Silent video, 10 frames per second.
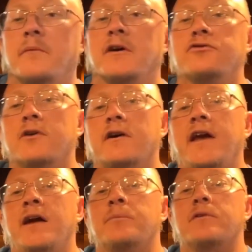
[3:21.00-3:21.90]
my truck
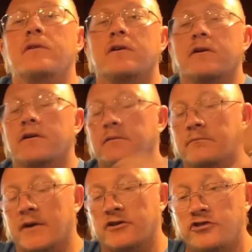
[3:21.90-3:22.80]
camper, or
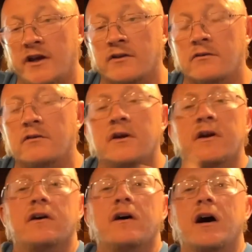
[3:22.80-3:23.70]
my channel,
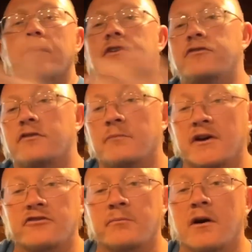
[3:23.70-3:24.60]
this is
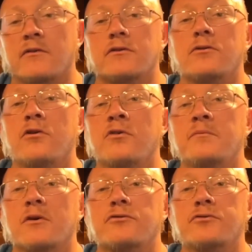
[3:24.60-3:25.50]
my small little
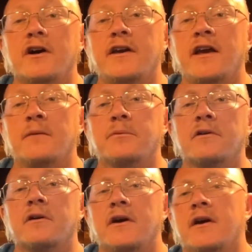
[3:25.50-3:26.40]
home-built truck
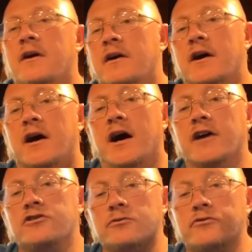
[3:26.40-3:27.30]
camper. I
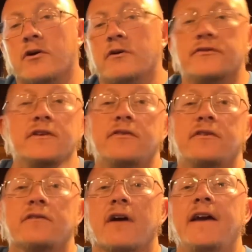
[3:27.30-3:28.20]
use all
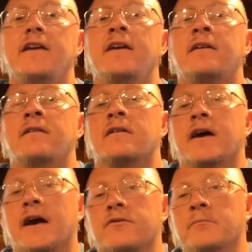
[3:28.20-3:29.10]
DC lighting.
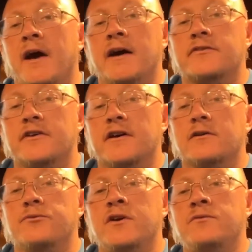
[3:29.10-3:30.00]
I have a max
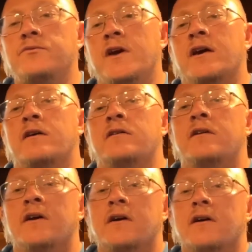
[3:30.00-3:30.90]
air vent fan.
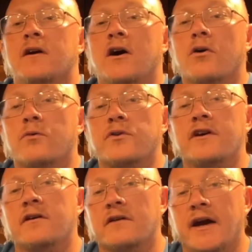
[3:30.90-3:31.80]
Over
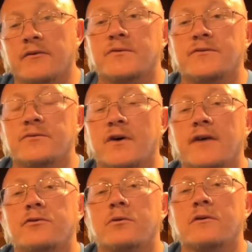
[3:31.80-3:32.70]
here I have a
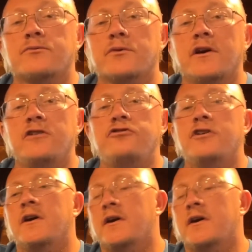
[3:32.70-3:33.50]
55 quart fridge,